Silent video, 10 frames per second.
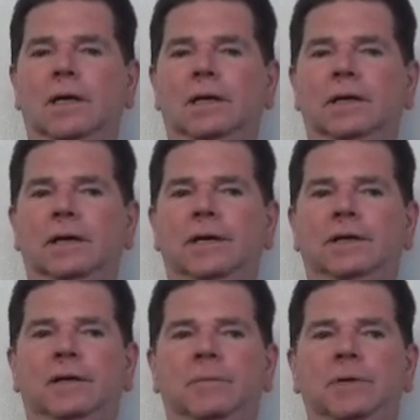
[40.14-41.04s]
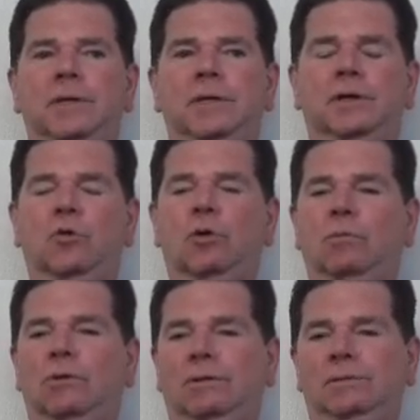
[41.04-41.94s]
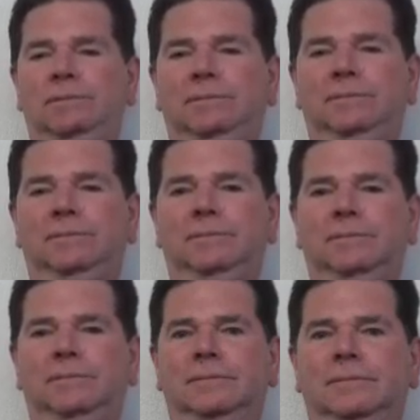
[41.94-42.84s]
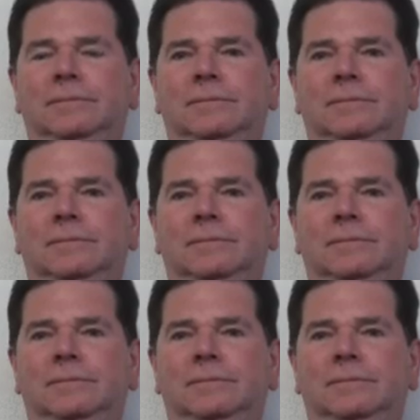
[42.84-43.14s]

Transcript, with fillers: I ended up being a corporal. Corporal.